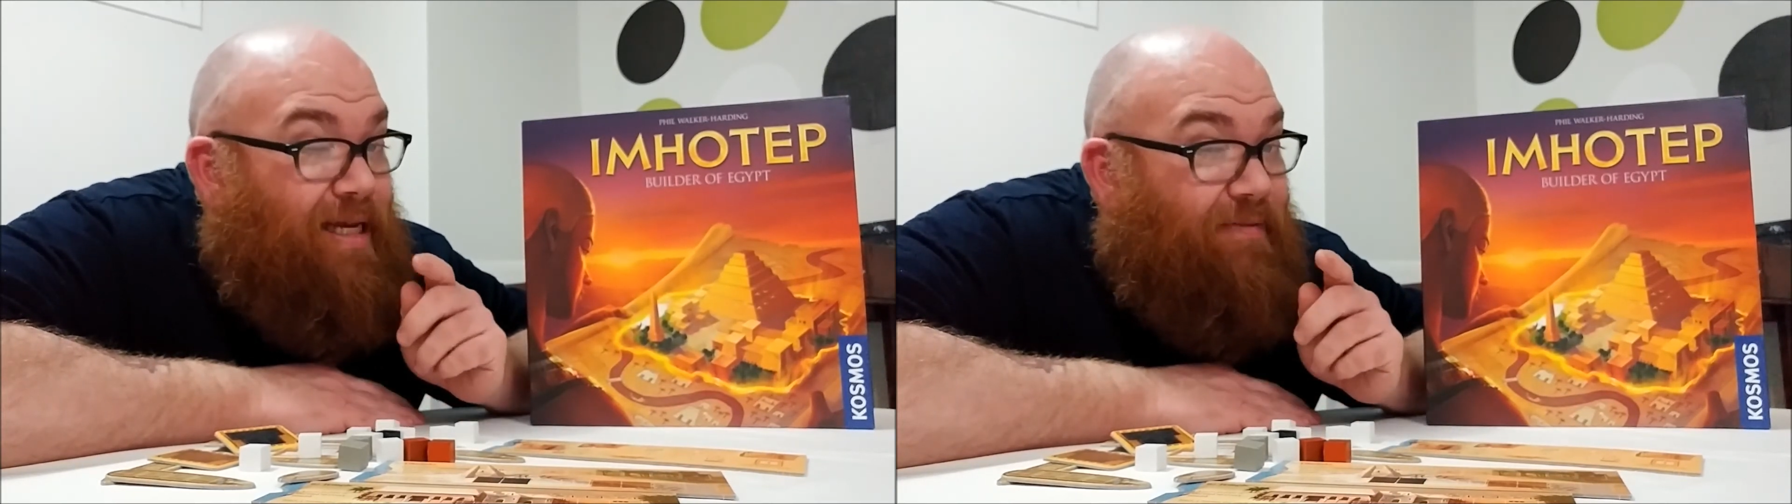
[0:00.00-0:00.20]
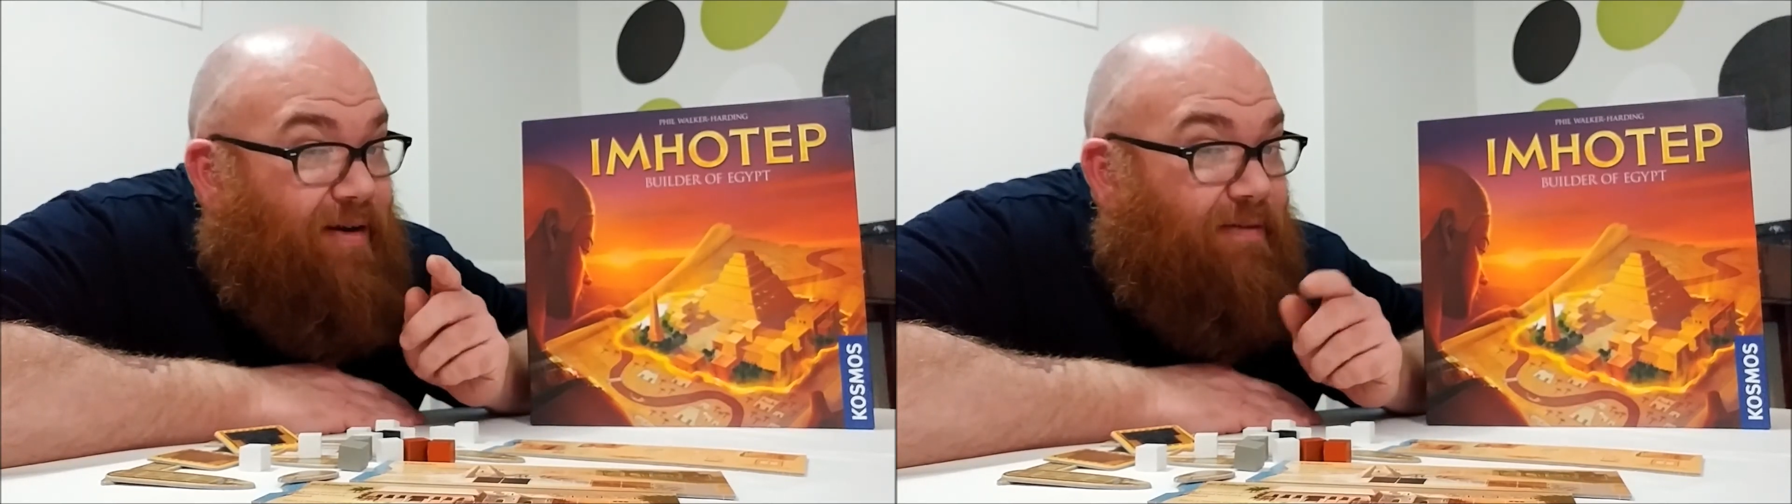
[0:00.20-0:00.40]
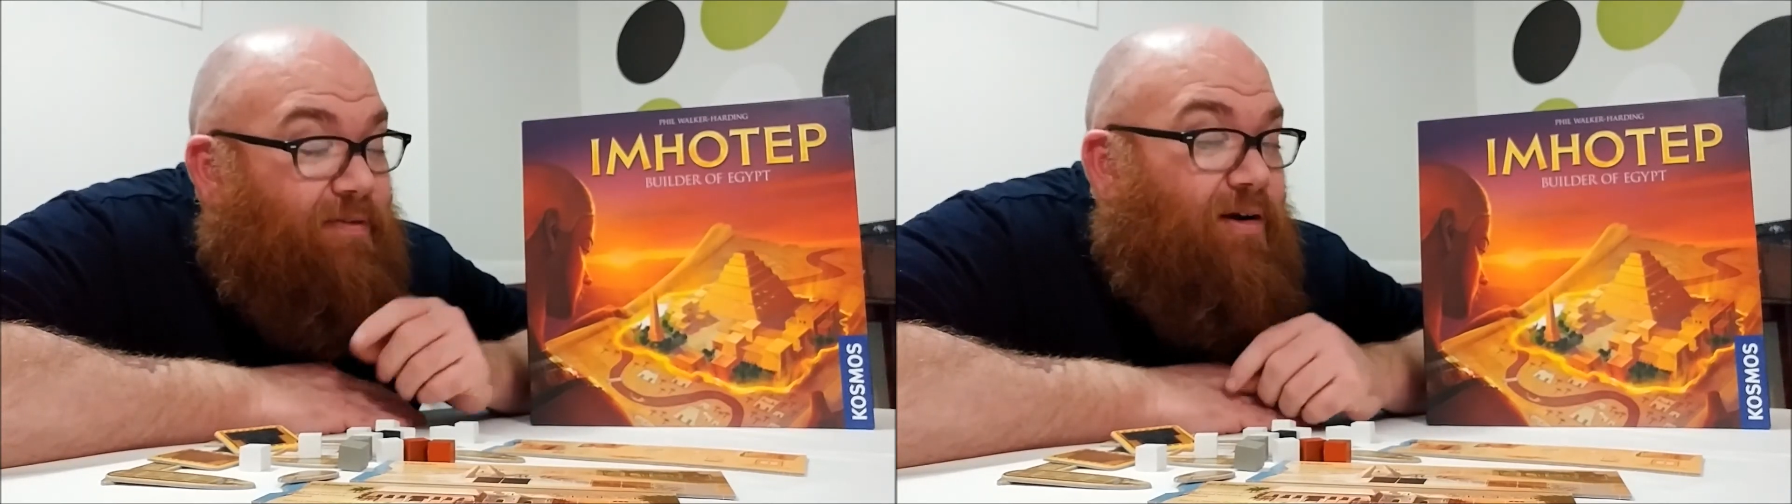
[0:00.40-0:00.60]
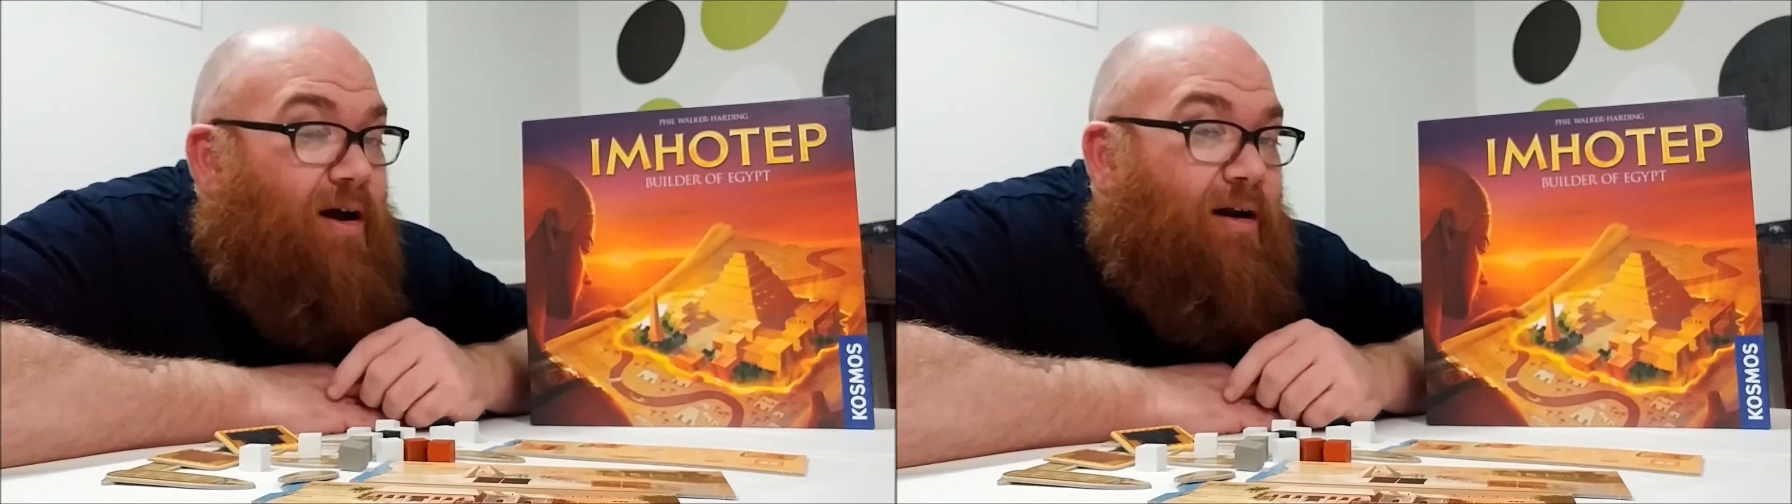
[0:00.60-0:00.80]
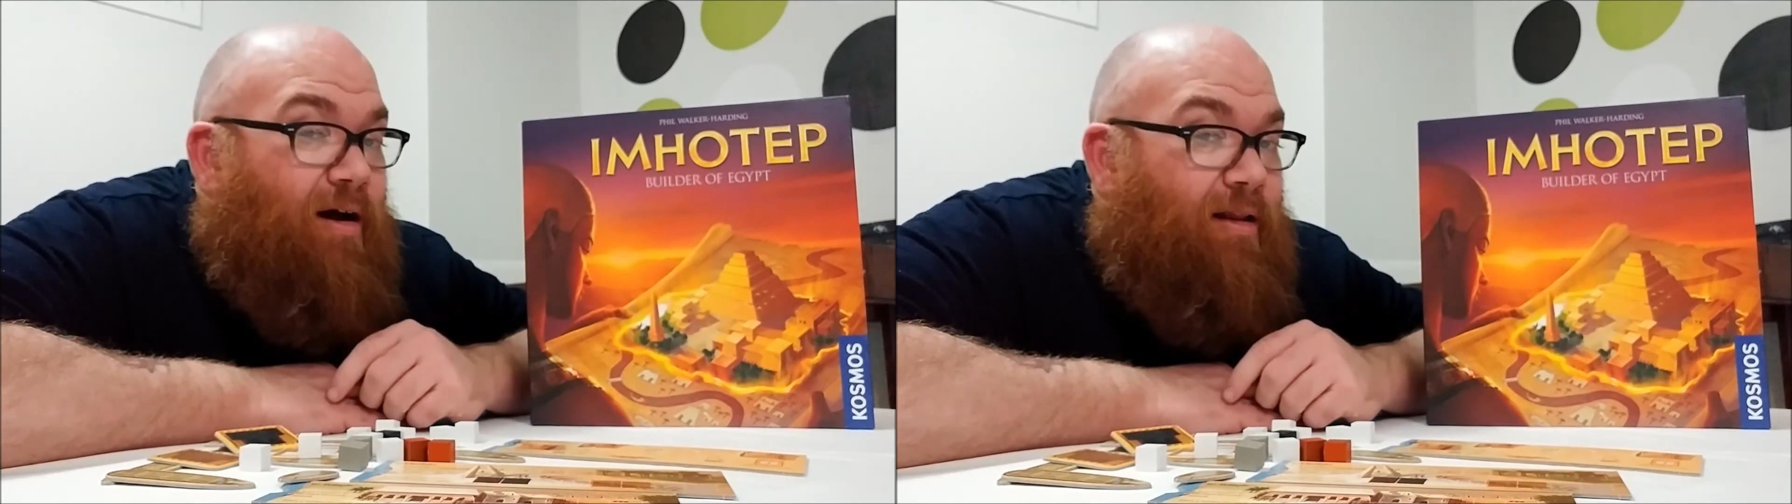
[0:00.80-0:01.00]
even if they're
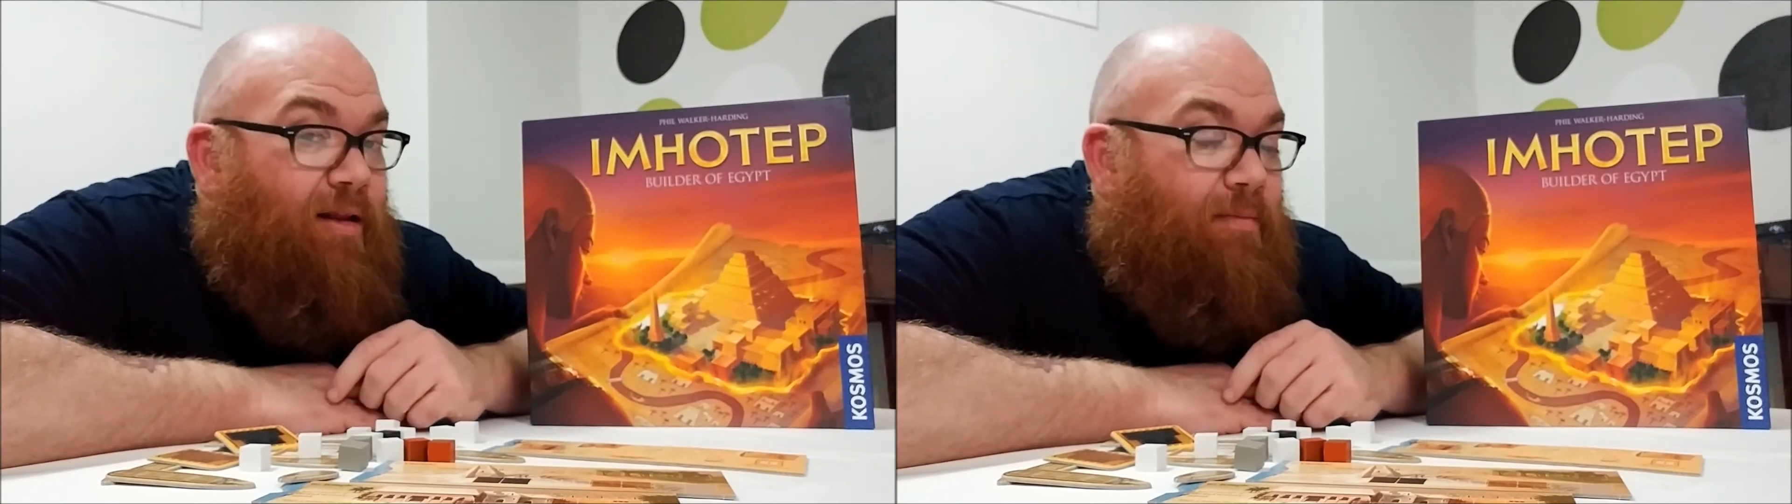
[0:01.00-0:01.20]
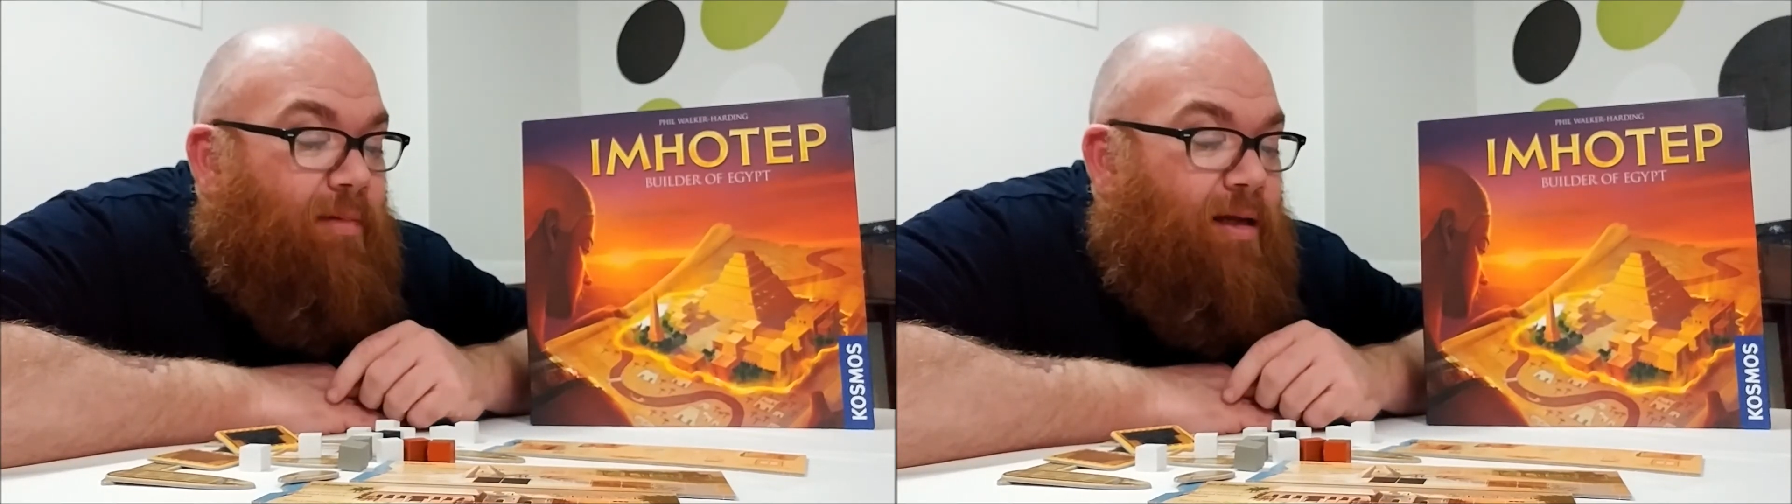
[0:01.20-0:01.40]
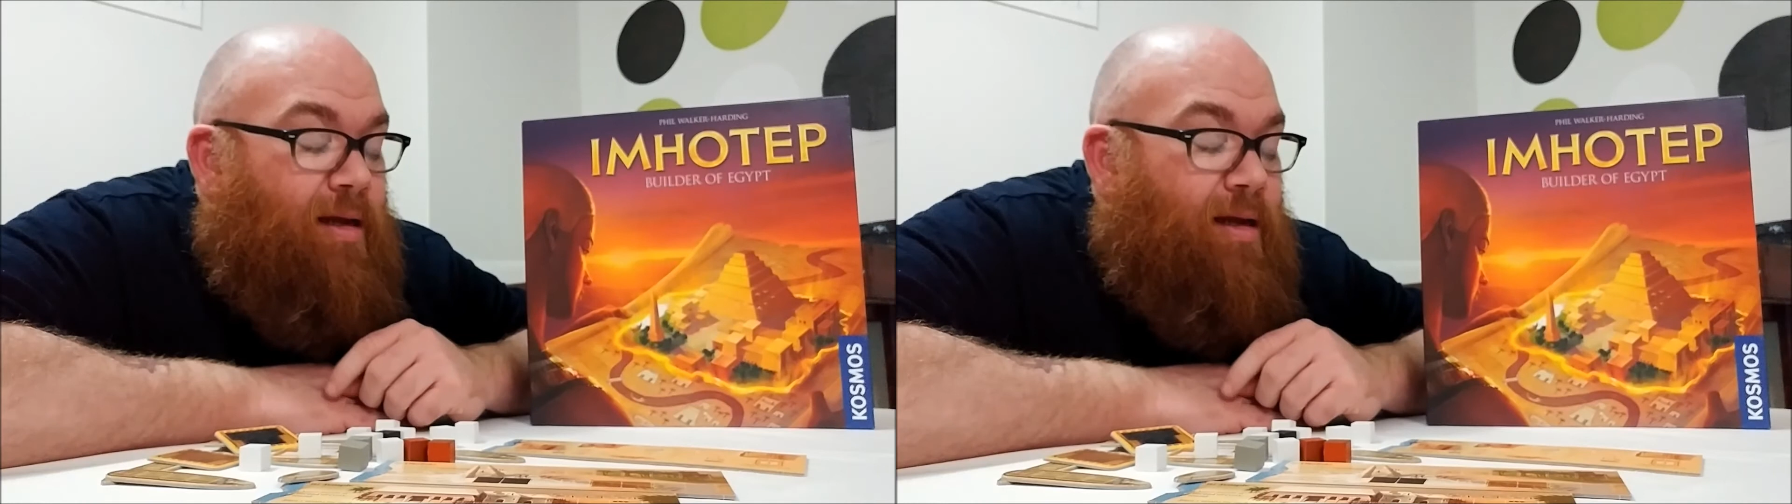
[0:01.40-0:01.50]
not on them.